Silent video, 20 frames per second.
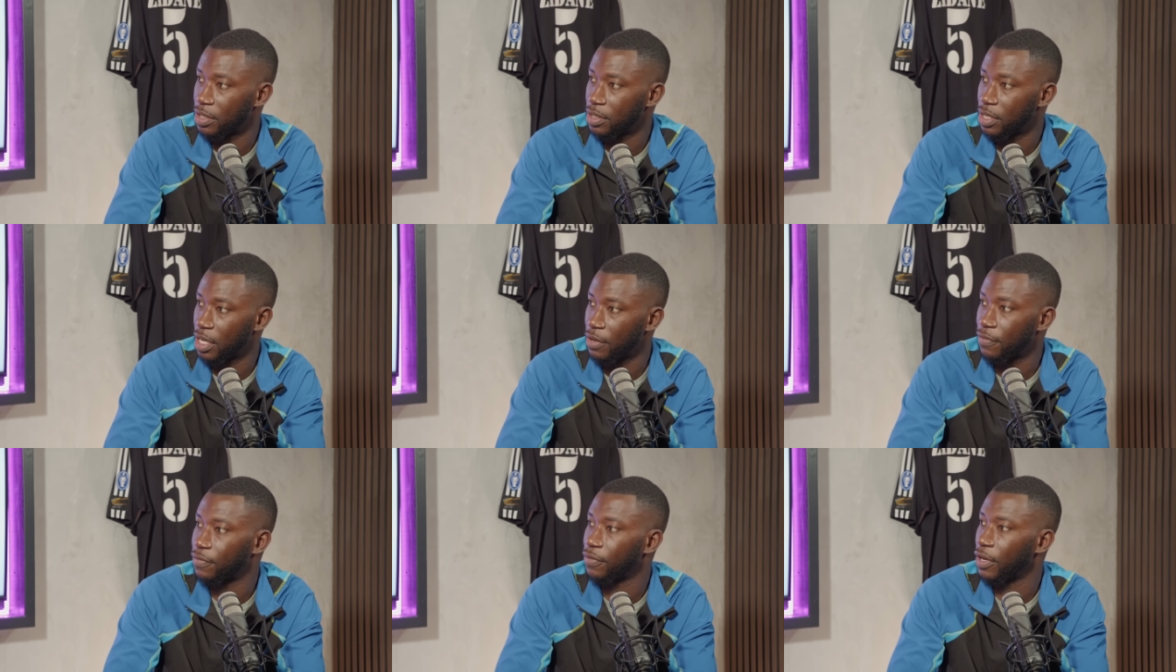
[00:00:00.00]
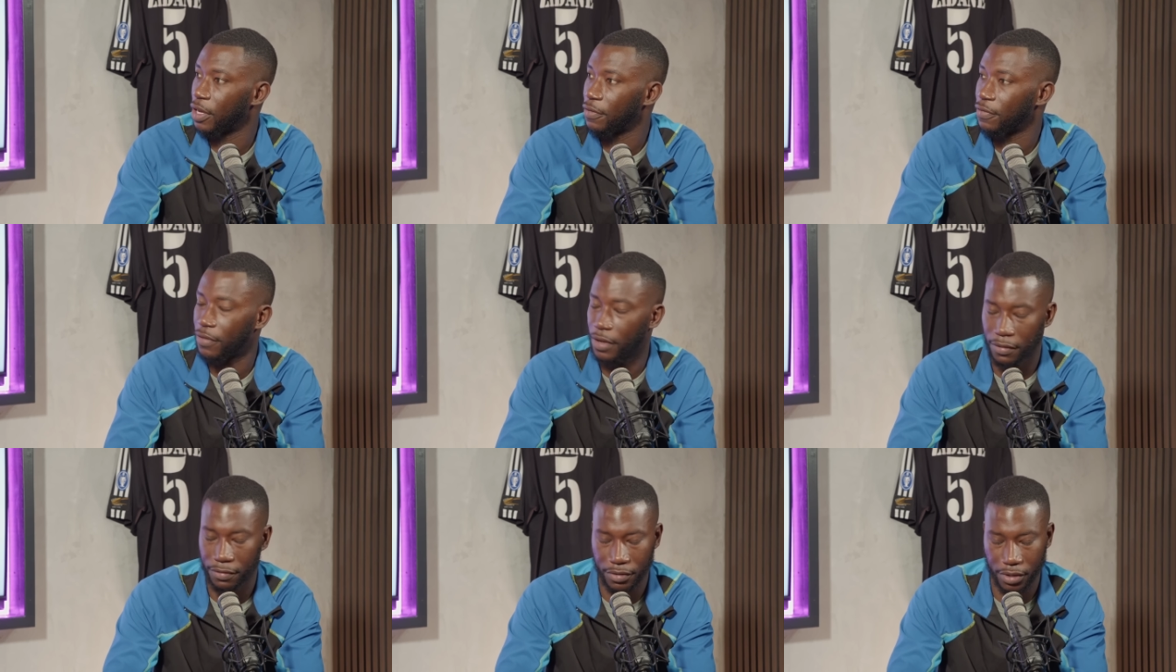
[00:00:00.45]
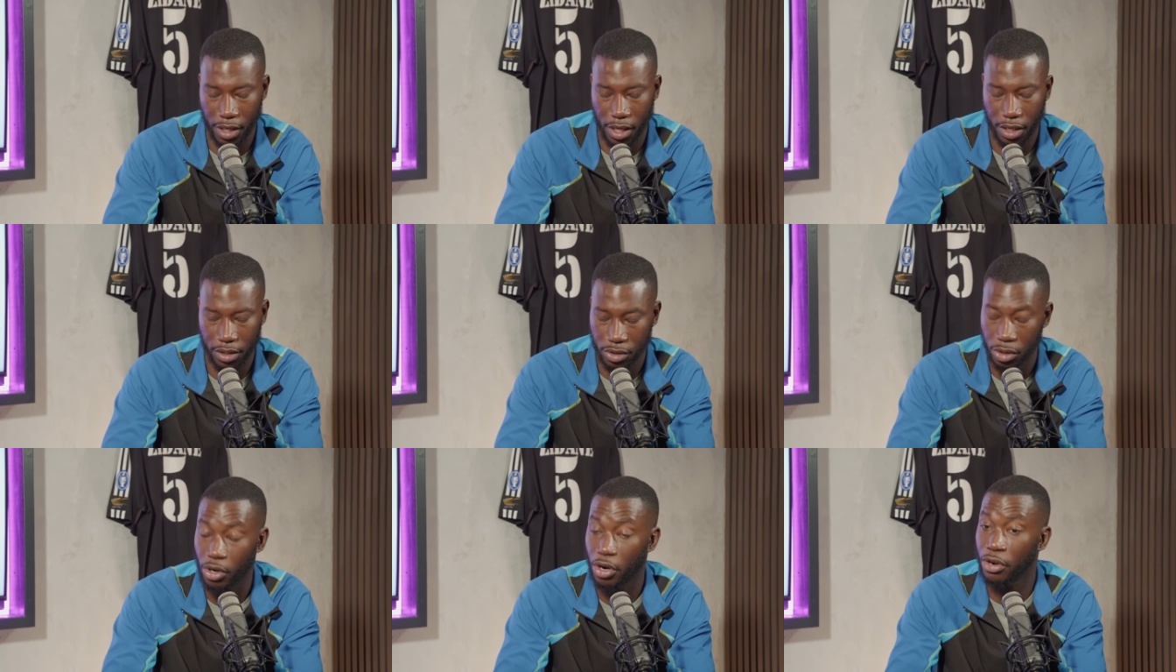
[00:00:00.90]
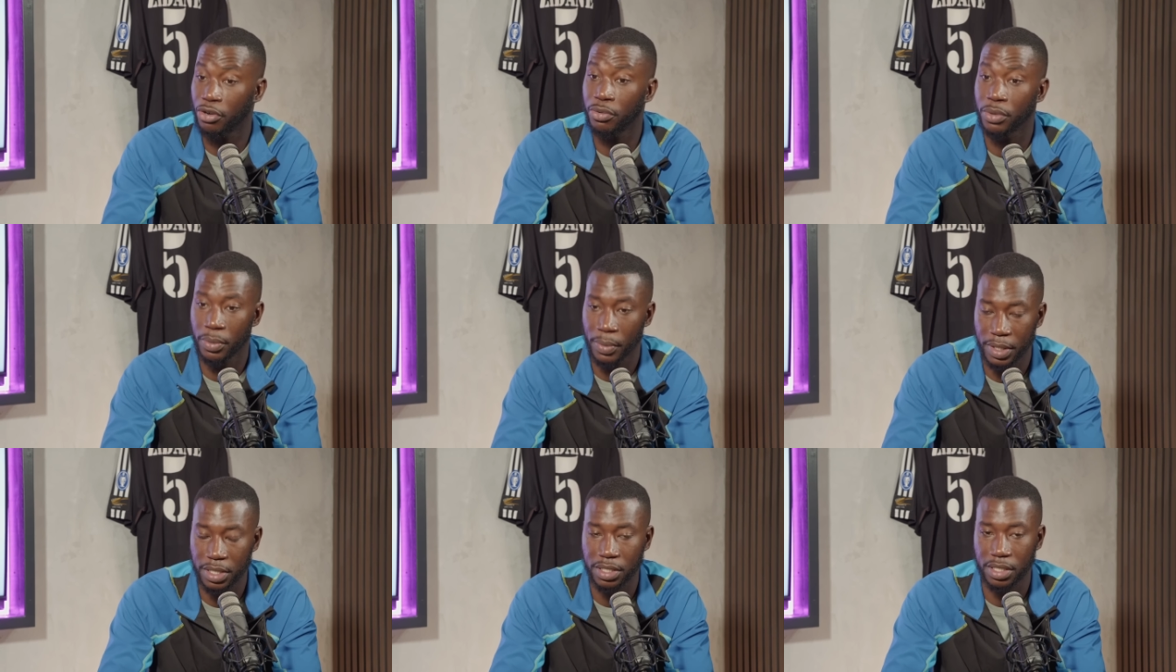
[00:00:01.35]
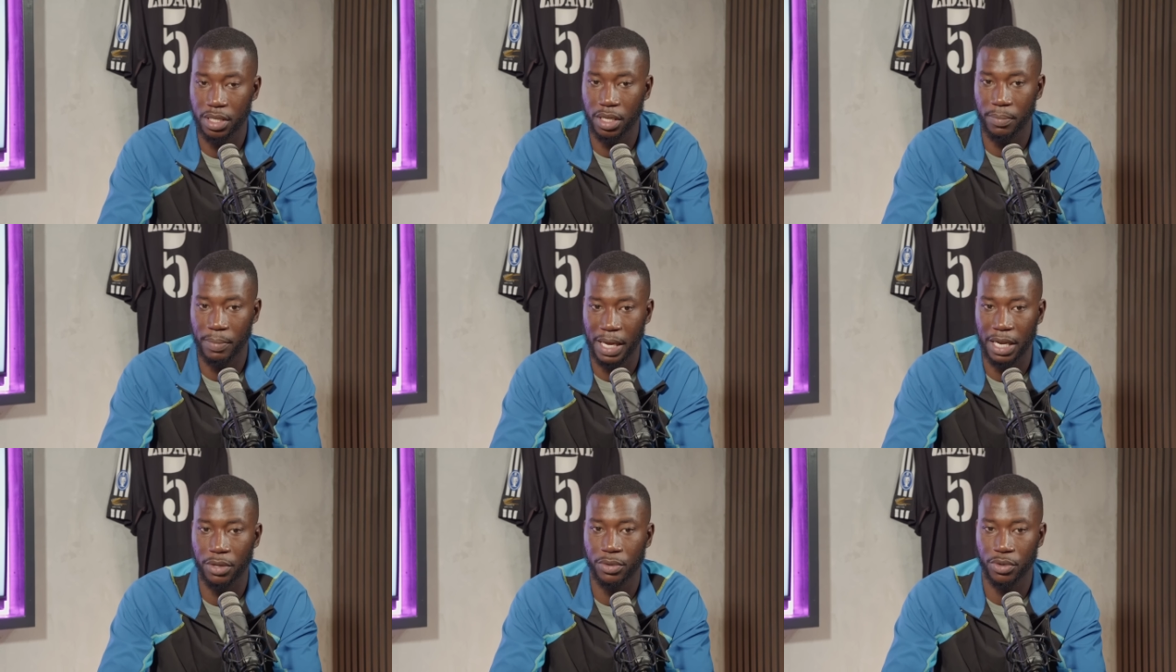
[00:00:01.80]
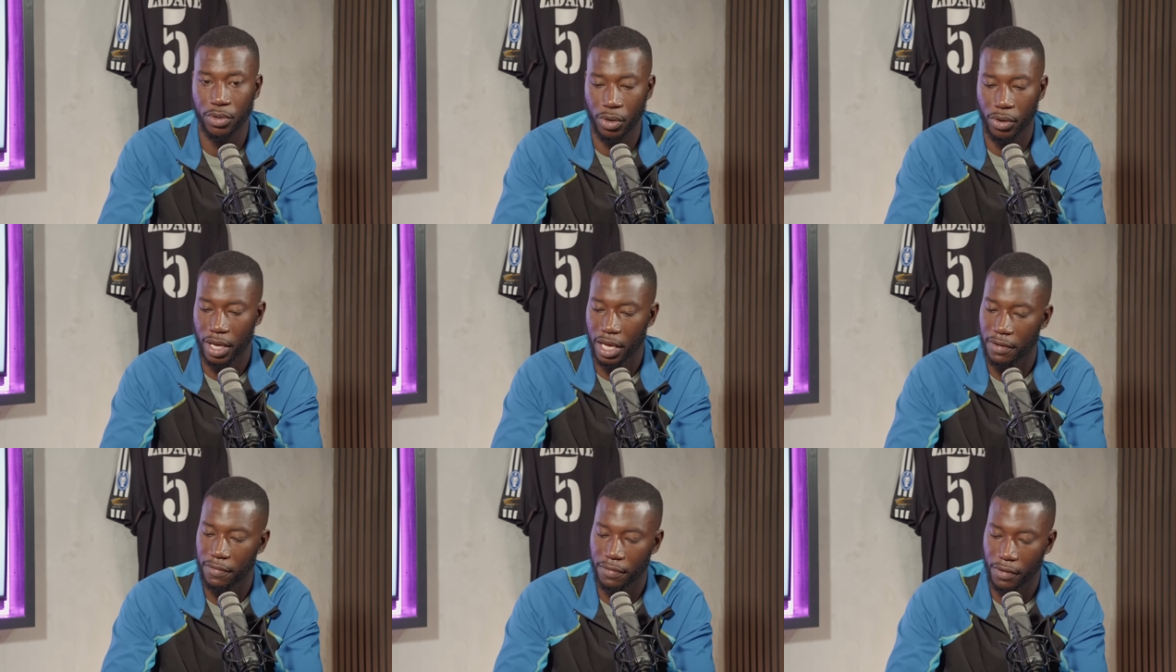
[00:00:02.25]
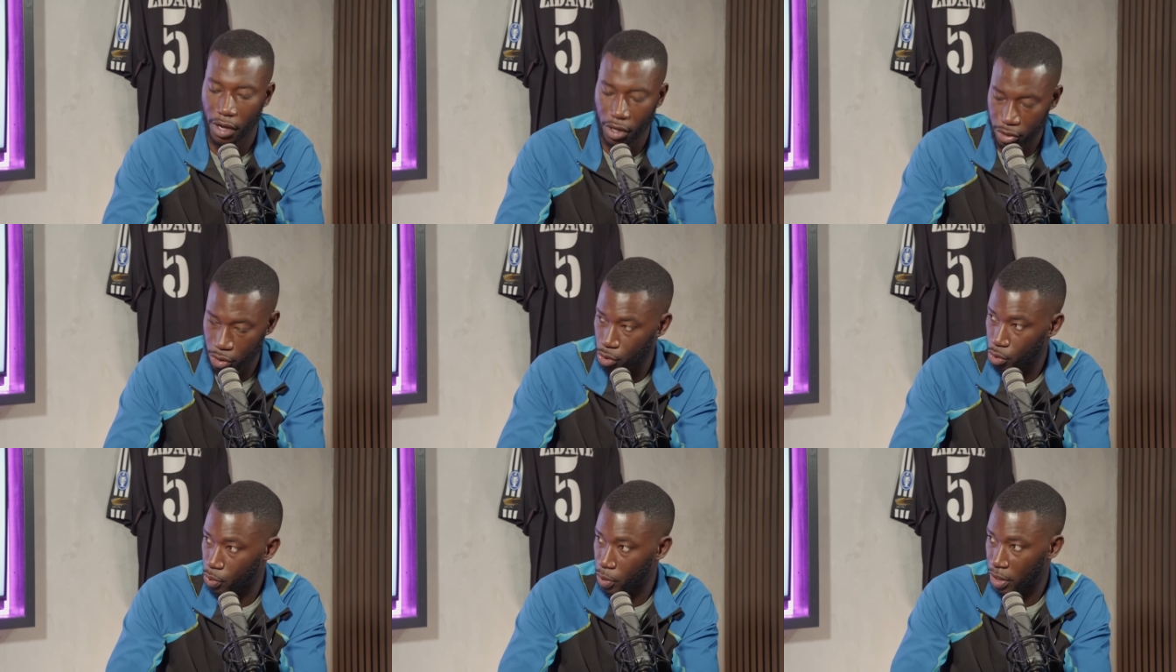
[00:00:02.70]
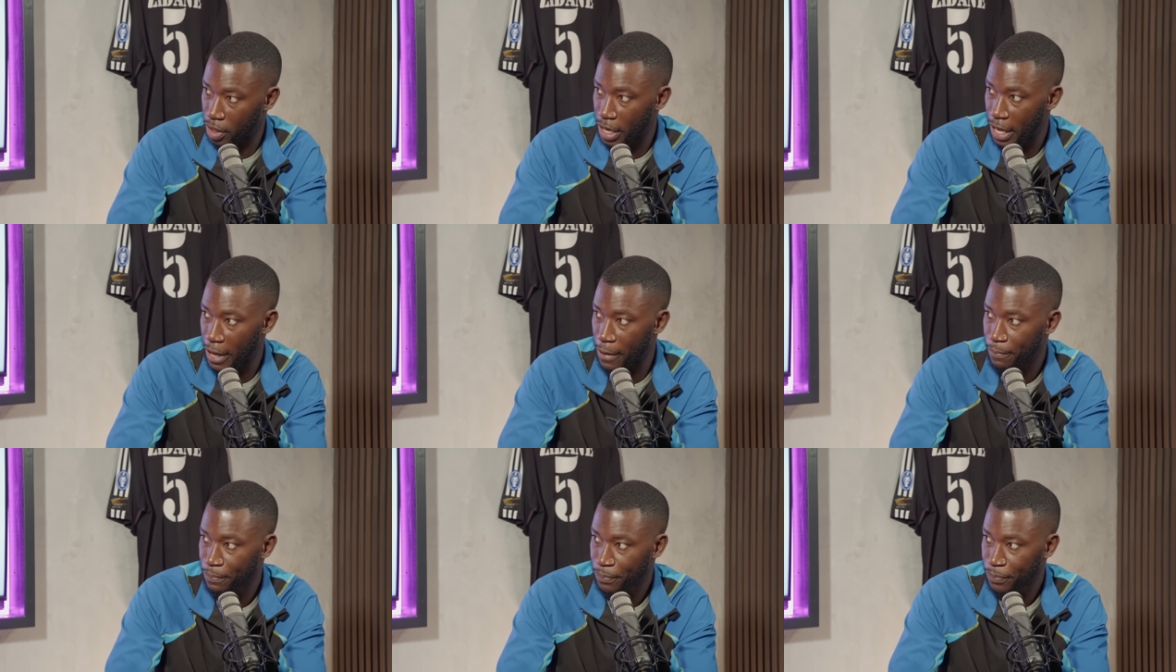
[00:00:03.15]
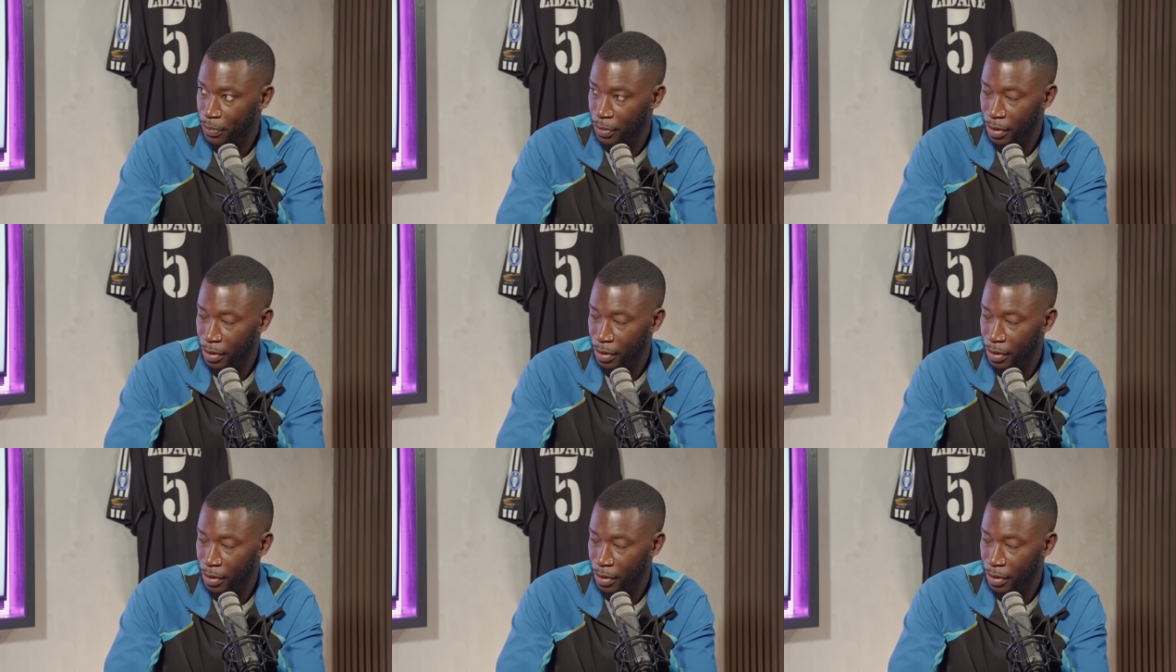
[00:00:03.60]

Yeah. If if, if uh, so Henry wins the Ballon d'Or if Arsenal win mm. that.